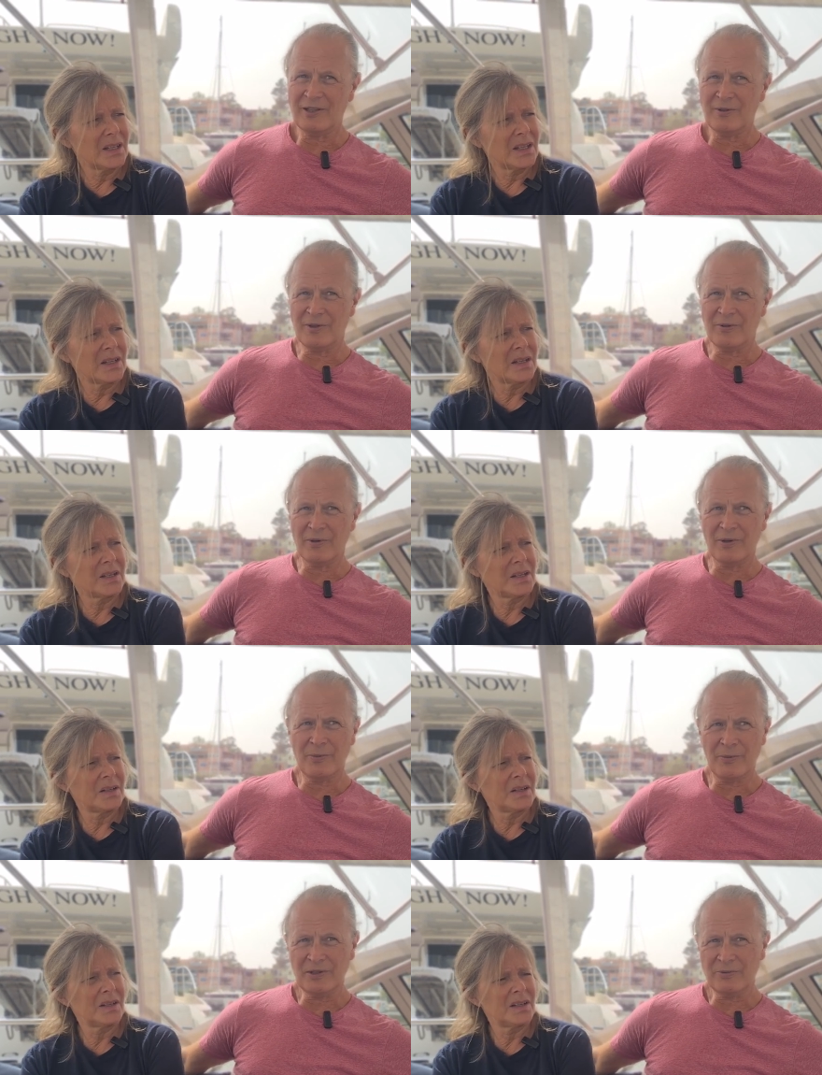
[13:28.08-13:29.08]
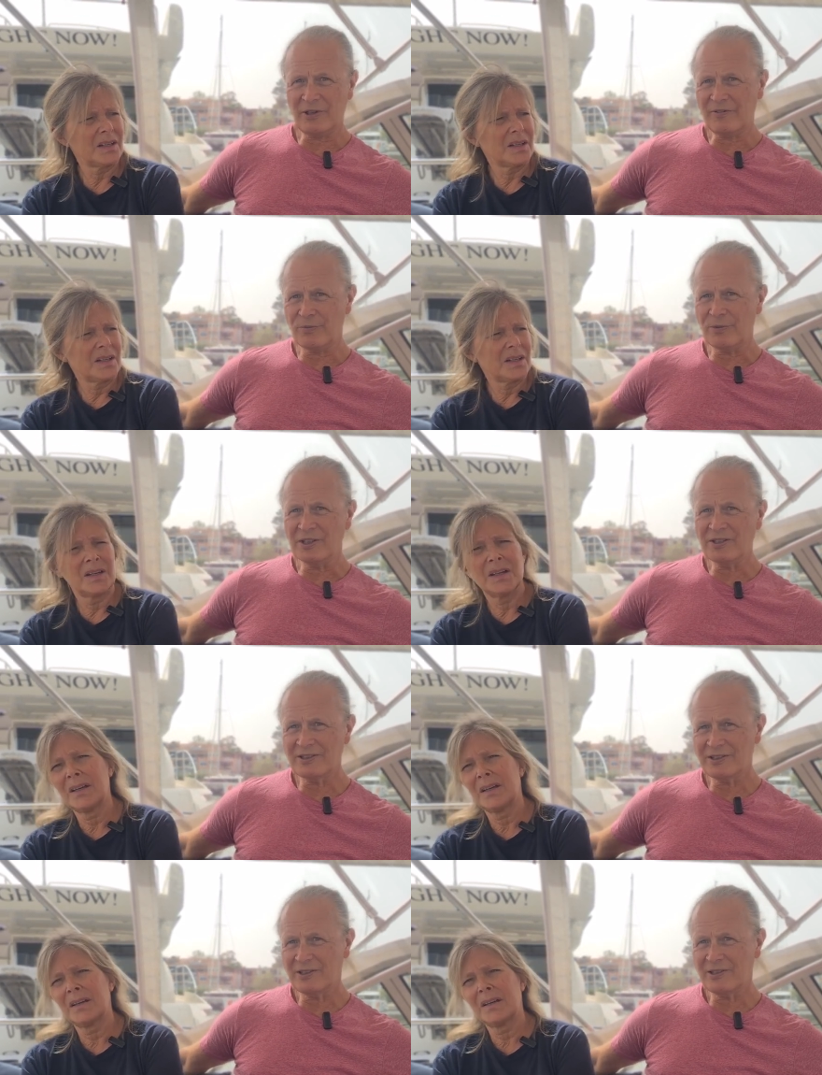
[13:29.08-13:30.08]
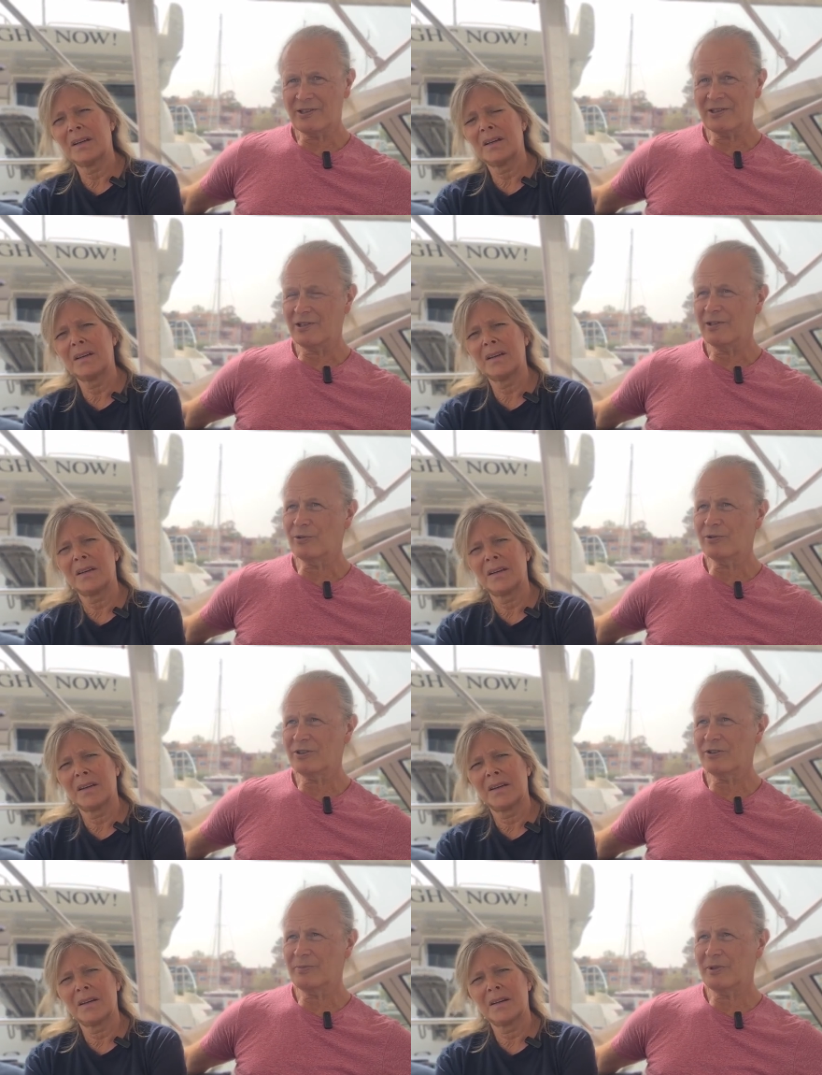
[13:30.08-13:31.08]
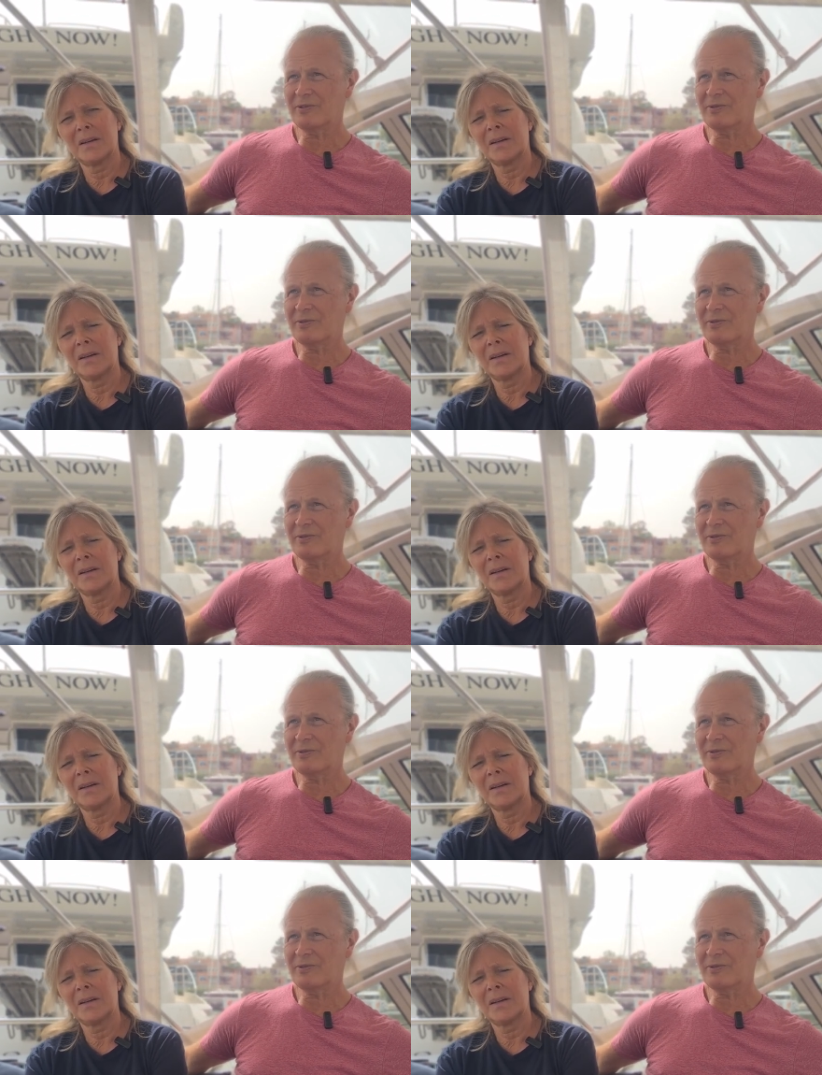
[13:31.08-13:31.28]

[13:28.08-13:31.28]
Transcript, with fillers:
Speaker 1: there are quite rough winds uh, also, but